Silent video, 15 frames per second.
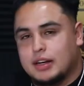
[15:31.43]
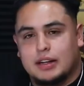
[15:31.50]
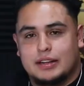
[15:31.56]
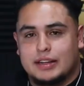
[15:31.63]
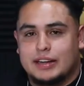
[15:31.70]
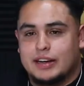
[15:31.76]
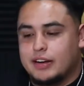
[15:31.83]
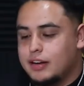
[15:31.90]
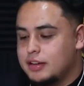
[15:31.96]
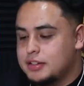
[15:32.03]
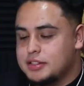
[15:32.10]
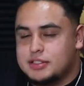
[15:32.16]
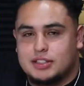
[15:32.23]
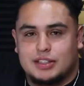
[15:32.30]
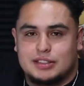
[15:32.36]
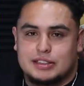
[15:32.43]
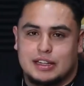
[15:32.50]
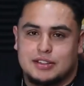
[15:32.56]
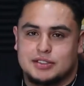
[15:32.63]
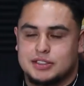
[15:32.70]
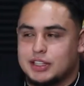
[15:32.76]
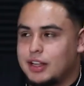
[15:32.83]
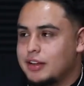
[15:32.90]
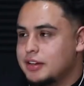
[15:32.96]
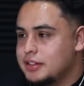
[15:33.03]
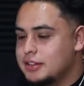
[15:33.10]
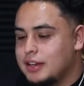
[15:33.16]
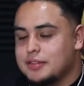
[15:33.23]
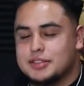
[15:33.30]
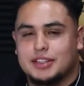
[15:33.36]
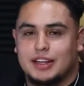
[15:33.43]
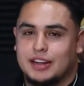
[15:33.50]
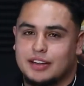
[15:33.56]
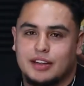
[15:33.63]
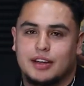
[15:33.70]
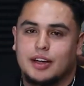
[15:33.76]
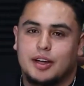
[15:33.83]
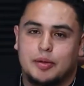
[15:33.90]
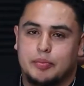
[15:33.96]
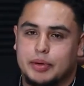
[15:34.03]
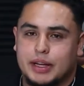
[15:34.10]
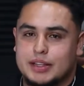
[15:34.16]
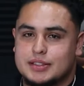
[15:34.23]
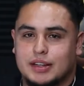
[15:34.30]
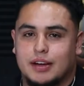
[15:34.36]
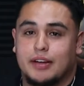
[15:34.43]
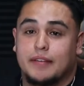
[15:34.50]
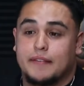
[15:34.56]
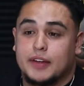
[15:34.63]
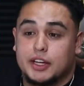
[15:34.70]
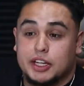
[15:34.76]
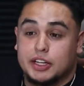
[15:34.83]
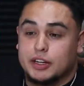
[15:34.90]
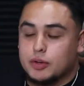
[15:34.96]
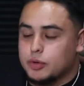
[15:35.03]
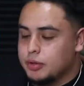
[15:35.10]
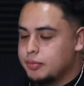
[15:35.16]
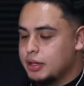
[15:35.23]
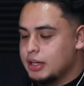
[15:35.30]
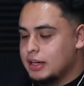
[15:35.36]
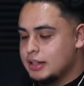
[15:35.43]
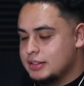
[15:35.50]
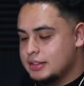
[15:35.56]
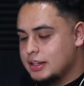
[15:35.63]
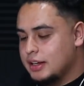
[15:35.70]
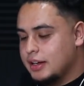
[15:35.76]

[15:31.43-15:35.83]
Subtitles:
in debt at all. Just $6,000. I was kidding. But it's on good equipment, guys.